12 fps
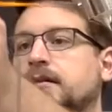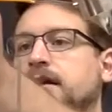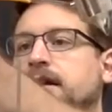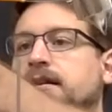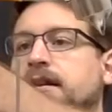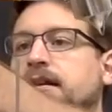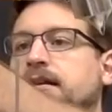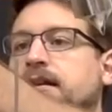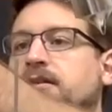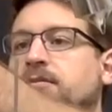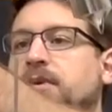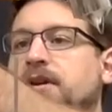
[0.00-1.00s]
and get an
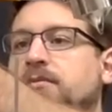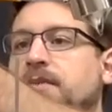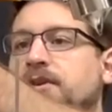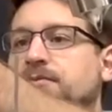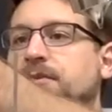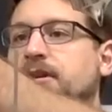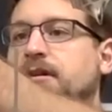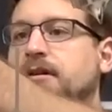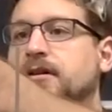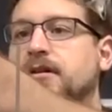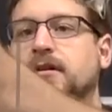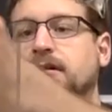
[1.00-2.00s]
independent measurement
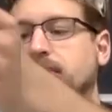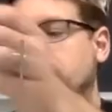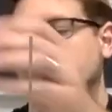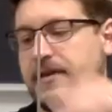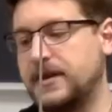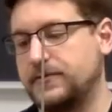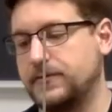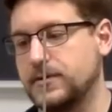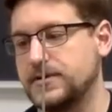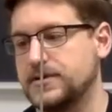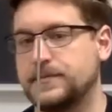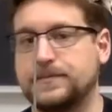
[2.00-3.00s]
of that
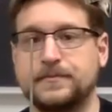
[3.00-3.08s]
force.